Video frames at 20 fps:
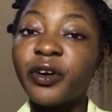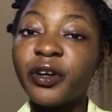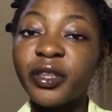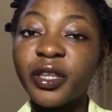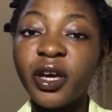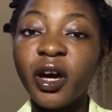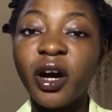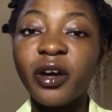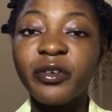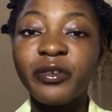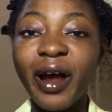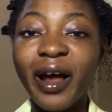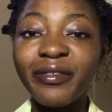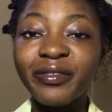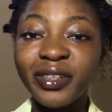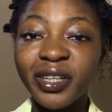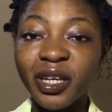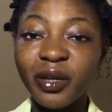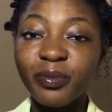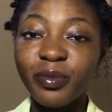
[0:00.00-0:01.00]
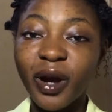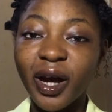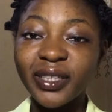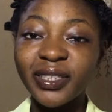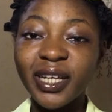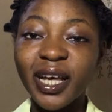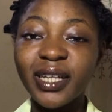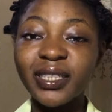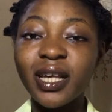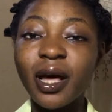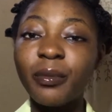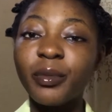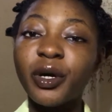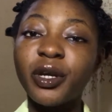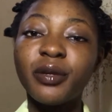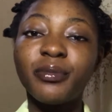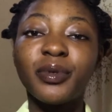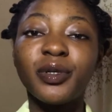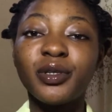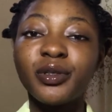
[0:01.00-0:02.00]
the unraveling process, I'm
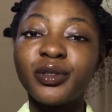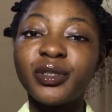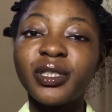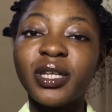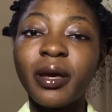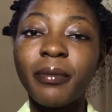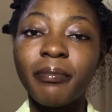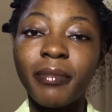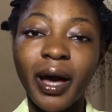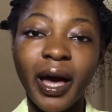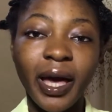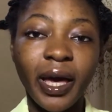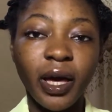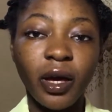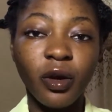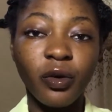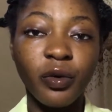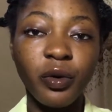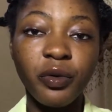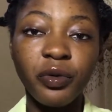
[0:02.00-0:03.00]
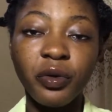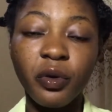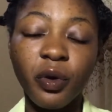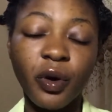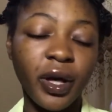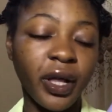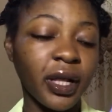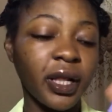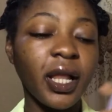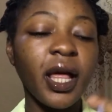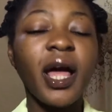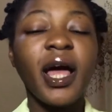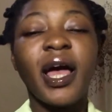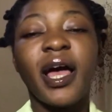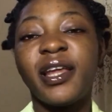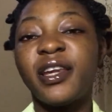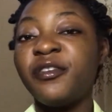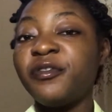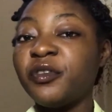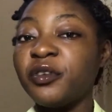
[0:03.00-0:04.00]
going to be using my growth oil,
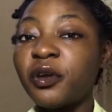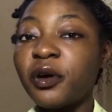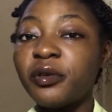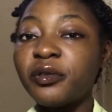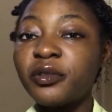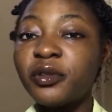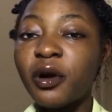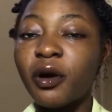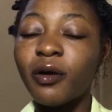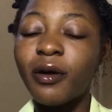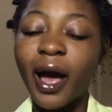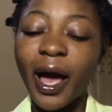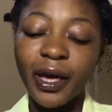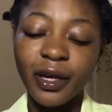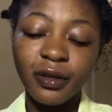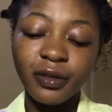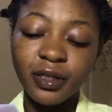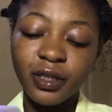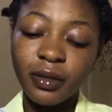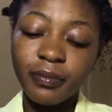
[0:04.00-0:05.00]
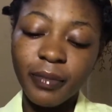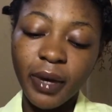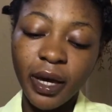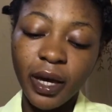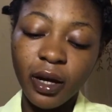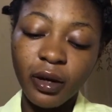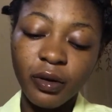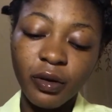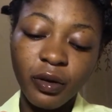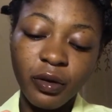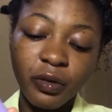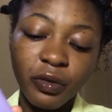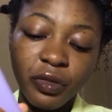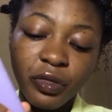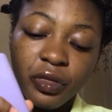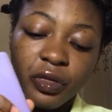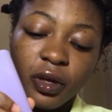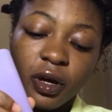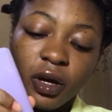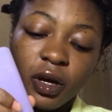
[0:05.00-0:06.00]
and if you don't know, I use the Mega
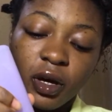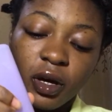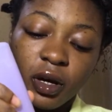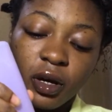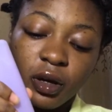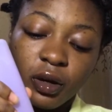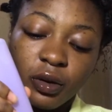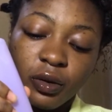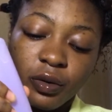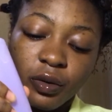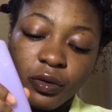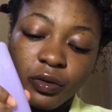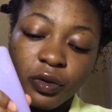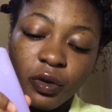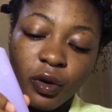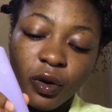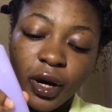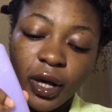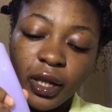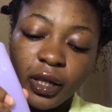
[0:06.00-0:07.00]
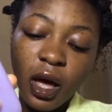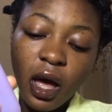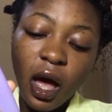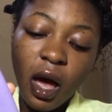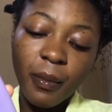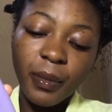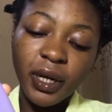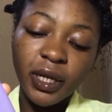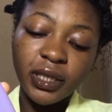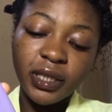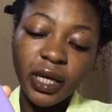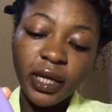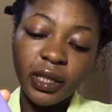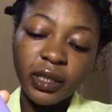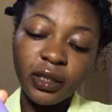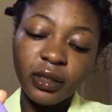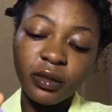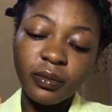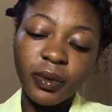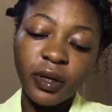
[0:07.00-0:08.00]
Growth oil. I'm going to take
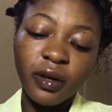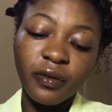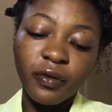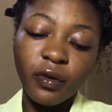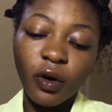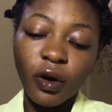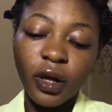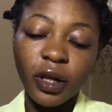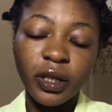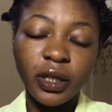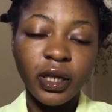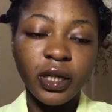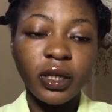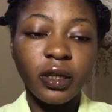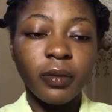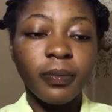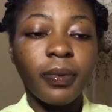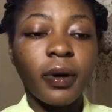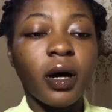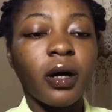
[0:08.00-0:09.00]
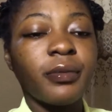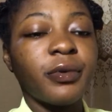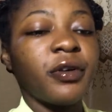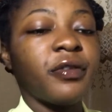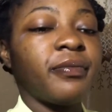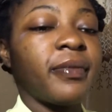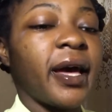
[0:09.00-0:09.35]
a little bit of oil in the palm of my